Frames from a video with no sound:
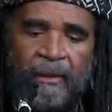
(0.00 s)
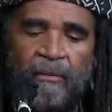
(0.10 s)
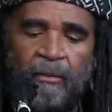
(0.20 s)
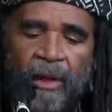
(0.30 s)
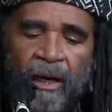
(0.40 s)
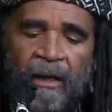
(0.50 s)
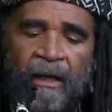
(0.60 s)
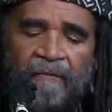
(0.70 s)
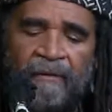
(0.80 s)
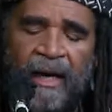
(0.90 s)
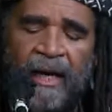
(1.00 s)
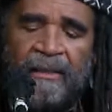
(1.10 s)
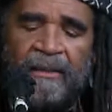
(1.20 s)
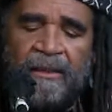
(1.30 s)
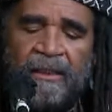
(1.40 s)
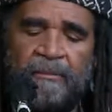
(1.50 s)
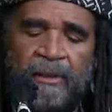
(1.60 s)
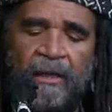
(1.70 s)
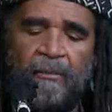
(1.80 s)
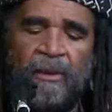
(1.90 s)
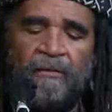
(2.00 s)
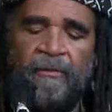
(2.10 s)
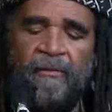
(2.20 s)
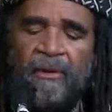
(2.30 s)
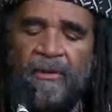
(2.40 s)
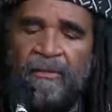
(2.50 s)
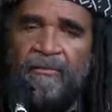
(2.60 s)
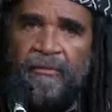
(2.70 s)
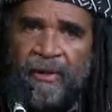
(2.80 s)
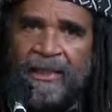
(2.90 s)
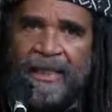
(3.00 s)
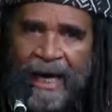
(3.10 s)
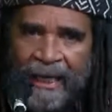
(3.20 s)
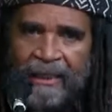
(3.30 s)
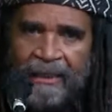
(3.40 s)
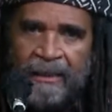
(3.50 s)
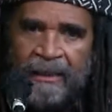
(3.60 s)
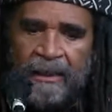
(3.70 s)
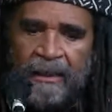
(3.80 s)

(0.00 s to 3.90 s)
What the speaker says: be well advised to experiment with a gluten-free diet.